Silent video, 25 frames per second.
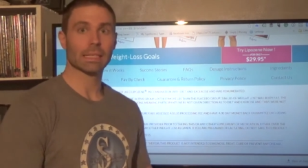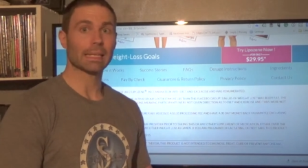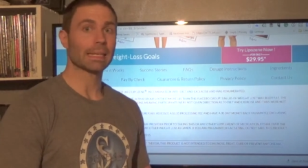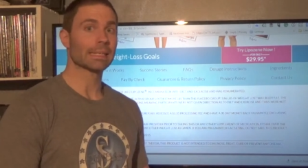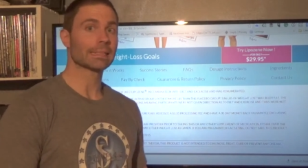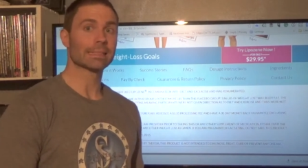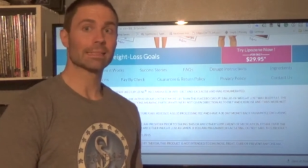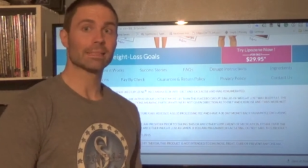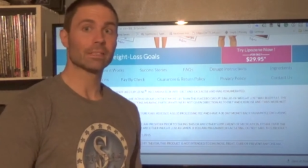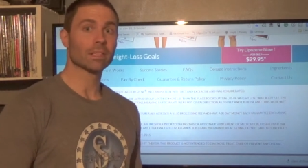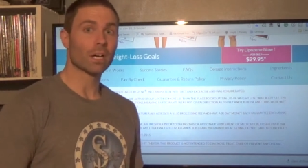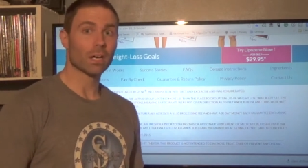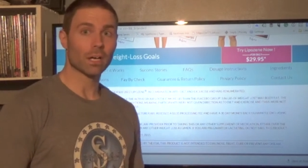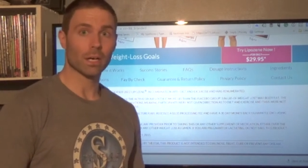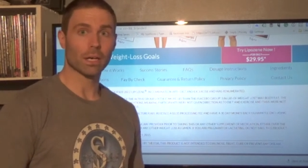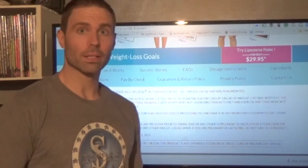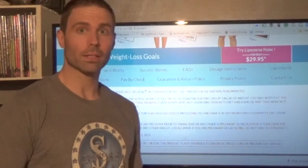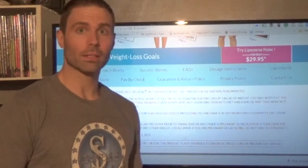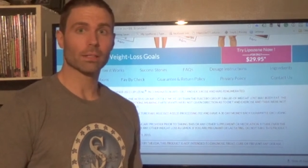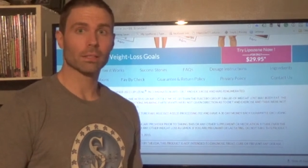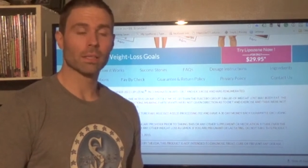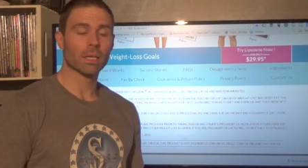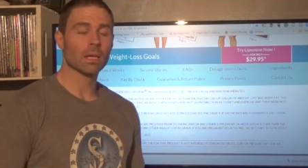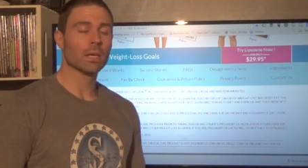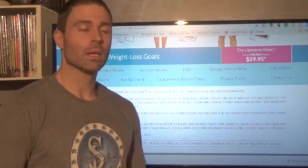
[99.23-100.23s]
It's
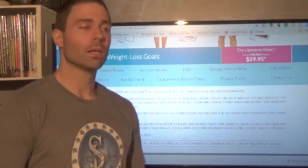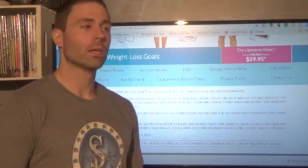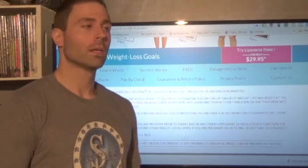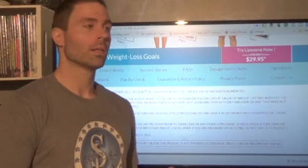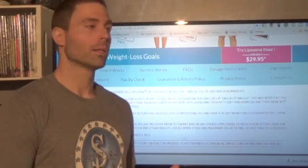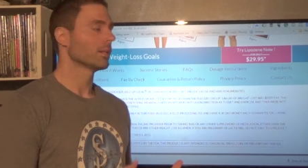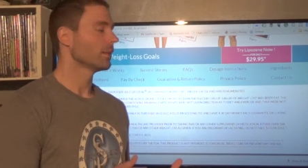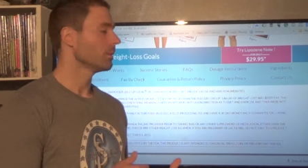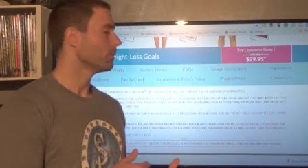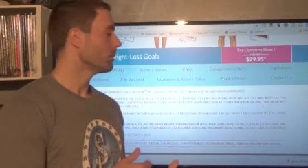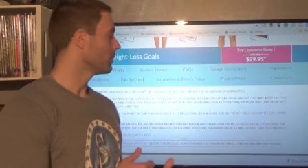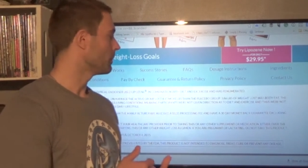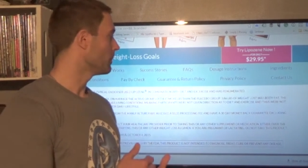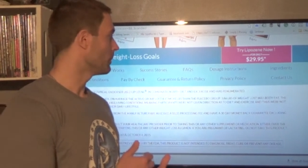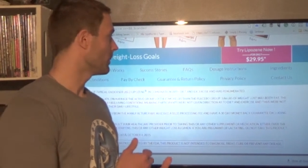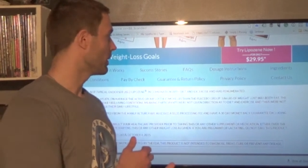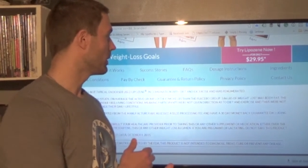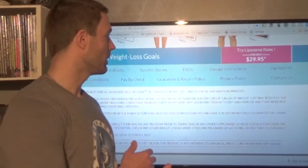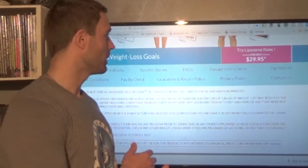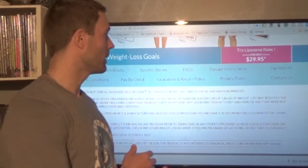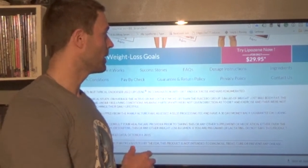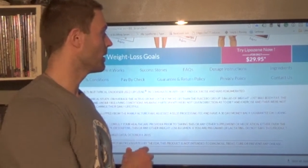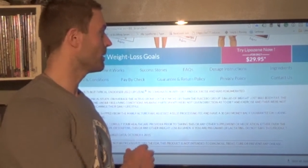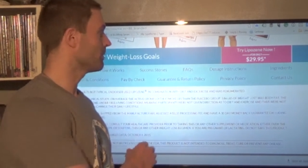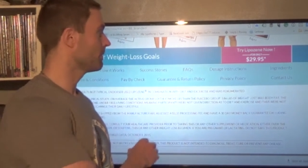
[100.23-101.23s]
not.
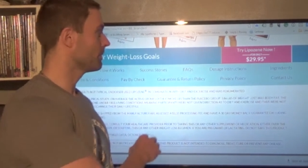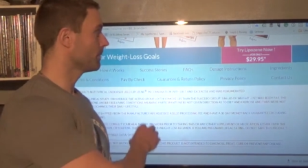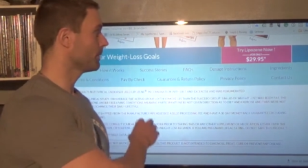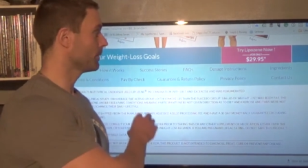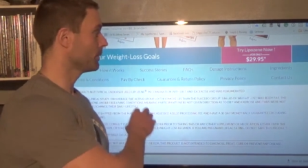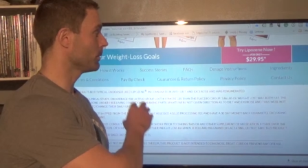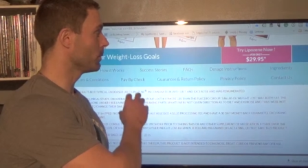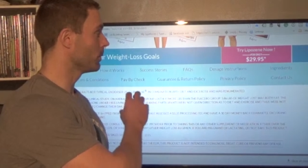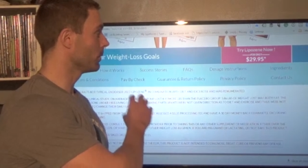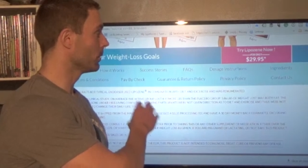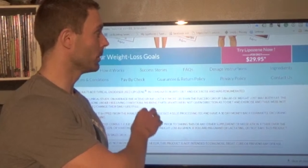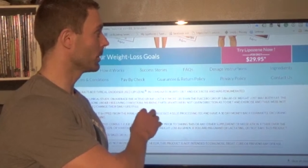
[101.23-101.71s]
If you